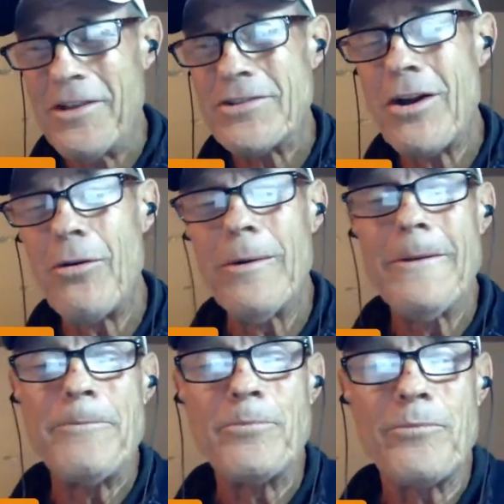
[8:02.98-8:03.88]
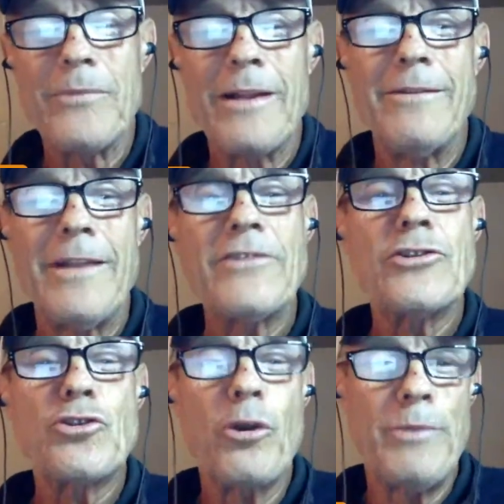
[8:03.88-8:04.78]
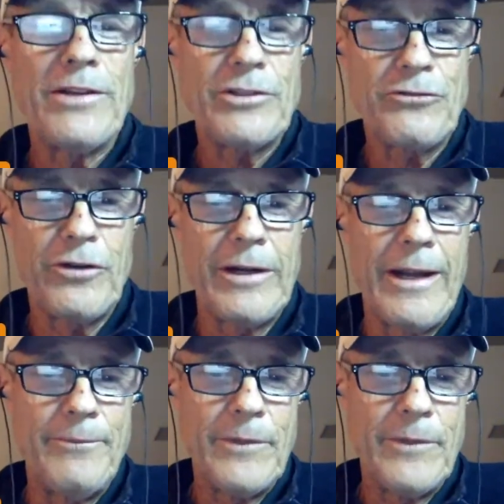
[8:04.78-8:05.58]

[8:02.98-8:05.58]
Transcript: So that's the short message for today